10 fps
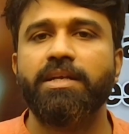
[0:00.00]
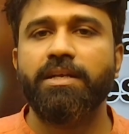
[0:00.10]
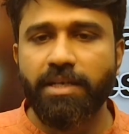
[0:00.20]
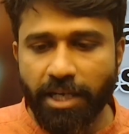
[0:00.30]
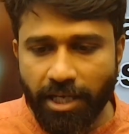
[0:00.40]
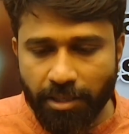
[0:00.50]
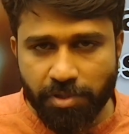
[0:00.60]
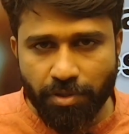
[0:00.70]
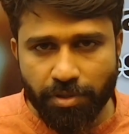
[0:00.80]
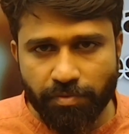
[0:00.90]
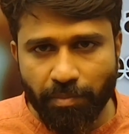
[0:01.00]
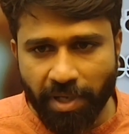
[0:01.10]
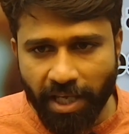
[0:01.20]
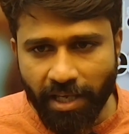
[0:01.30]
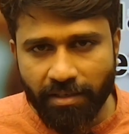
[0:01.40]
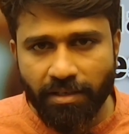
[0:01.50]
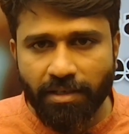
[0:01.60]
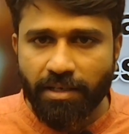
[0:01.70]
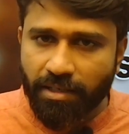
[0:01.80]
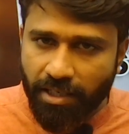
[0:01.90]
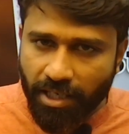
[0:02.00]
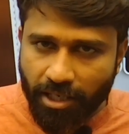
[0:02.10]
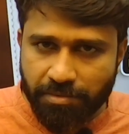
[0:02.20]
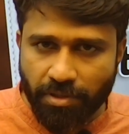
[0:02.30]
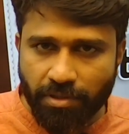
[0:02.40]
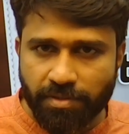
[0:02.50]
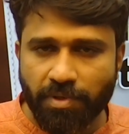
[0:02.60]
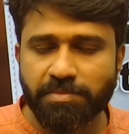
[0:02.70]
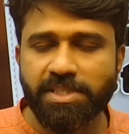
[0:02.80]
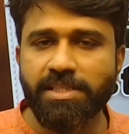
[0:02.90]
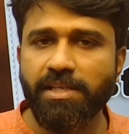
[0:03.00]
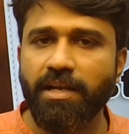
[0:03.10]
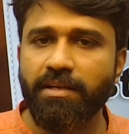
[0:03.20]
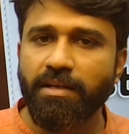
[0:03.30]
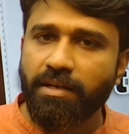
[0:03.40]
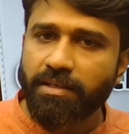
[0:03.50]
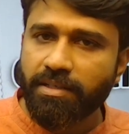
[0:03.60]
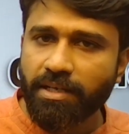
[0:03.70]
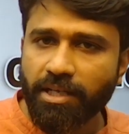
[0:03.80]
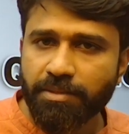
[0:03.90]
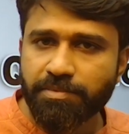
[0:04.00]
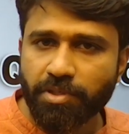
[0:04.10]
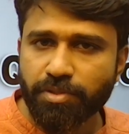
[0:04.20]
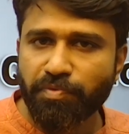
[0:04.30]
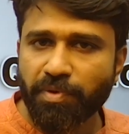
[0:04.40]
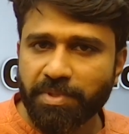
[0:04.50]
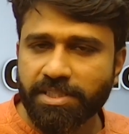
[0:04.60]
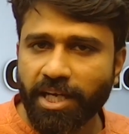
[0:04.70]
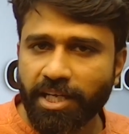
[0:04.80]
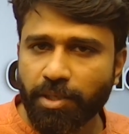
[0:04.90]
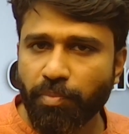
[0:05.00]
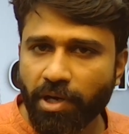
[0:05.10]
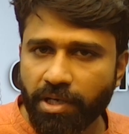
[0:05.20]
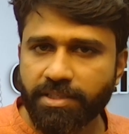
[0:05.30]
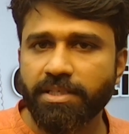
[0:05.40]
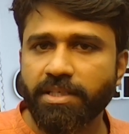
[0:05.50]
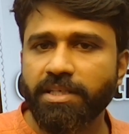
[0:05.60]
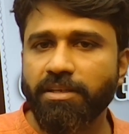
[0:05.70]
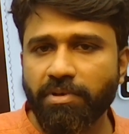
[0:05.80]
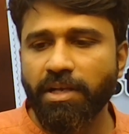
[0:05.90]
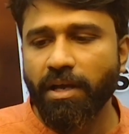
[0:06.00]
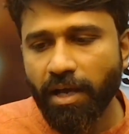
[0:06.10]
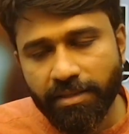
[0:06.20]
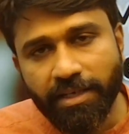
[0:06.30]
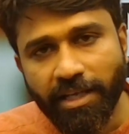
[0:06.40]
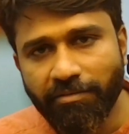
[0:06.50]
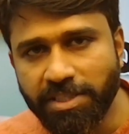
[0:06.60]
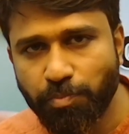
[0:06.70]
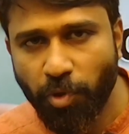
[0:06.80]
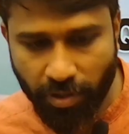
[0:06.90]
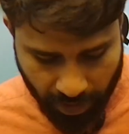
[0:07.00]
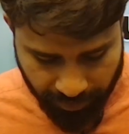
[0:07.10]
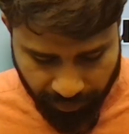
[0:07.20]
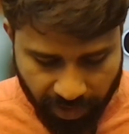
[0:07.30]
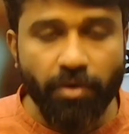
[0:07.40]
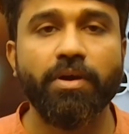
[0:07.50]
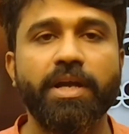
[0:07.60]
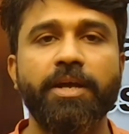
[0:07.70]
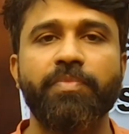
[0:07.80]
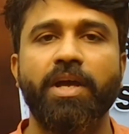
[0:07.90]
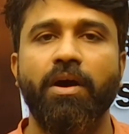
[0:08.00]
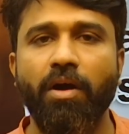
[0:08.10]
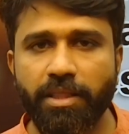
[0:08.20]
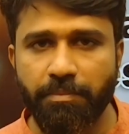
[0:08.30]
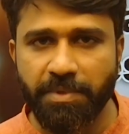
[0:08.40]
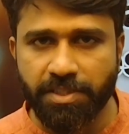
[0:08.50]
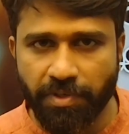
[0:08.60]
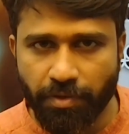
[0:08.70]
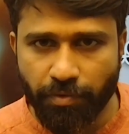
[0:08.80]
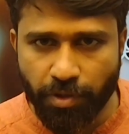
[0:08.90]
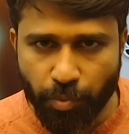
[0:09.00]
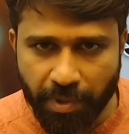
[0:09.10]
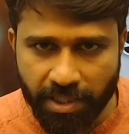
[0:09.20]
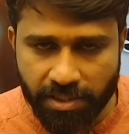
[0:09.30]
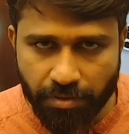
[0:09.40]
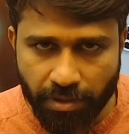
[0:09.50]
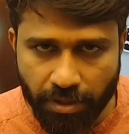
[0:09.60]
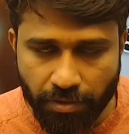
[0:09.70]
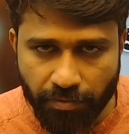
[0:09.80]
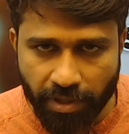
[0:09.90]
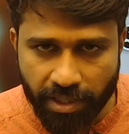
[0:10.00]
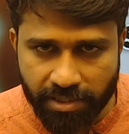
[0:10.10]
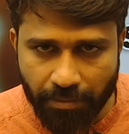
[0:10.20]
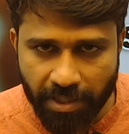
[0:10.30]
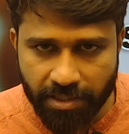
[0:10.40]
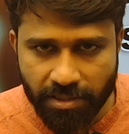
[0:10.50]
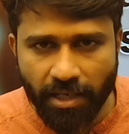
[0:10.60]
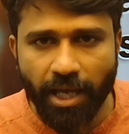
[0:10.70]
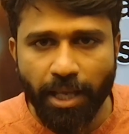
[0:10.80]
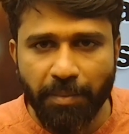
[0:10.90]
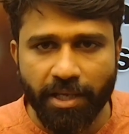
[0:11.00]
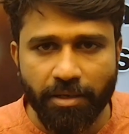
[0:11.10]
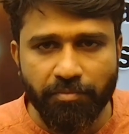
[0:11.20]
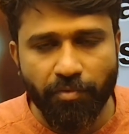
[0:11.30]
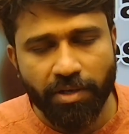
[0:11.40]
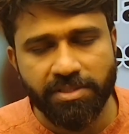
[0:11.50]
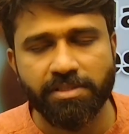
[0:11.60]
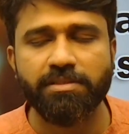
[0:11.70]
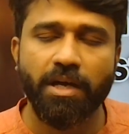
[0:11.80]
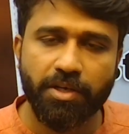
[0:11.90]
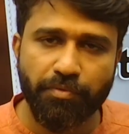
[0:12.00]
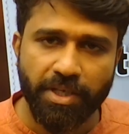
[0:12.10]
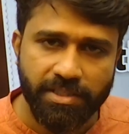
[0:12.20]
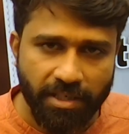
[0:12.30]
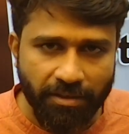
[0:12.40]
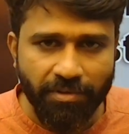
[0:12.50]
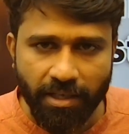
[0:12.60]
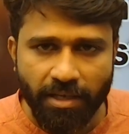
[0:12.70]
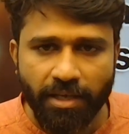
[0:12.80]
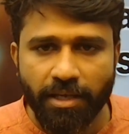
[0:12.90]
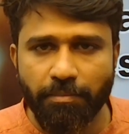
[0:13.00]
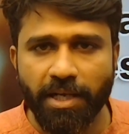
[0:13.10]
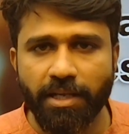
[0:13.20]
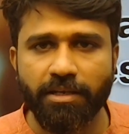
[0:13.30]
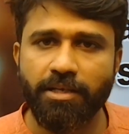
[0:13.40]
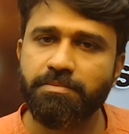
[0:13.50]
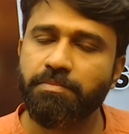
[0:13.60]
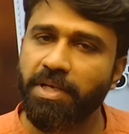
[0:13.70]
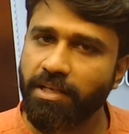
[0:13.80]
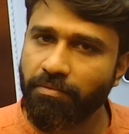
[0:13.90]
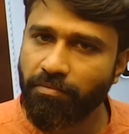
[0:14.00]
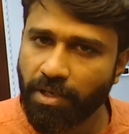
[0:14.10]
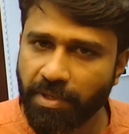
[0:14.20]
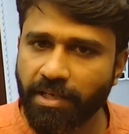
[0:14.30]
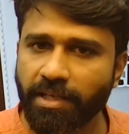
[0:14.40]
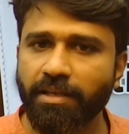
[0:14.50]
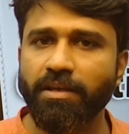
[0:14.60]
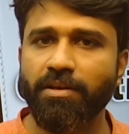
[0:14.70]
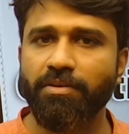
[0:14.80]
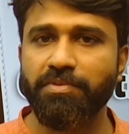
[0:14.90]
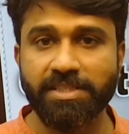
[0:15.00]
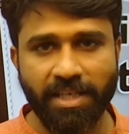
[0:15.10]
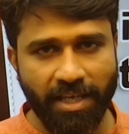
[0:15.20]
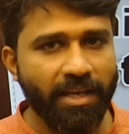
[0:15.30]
10 MCQs from C.A.R.E, 10 MCQs from CSAT, 30 MCQs from the static part given on the day wise module. Okay. All the best for your UPSC 2024 examination. I may come once or twice in a week. Remaining times my team will be taking care of this C.A.R.E